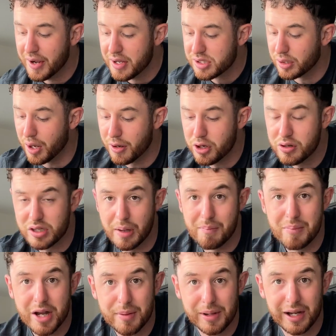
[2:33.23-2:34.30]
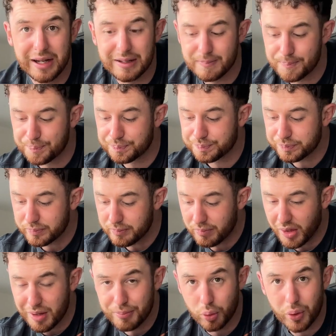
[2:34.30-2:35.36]
So I use it minimally,
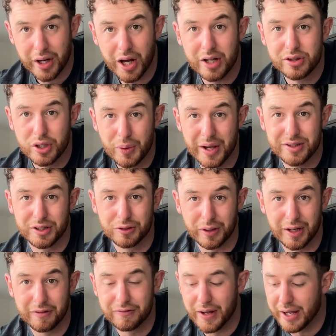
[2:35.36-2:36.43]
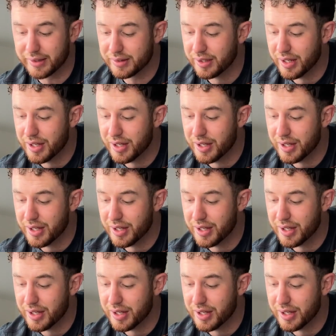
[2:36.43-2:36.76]
but when I do, it has a great effect.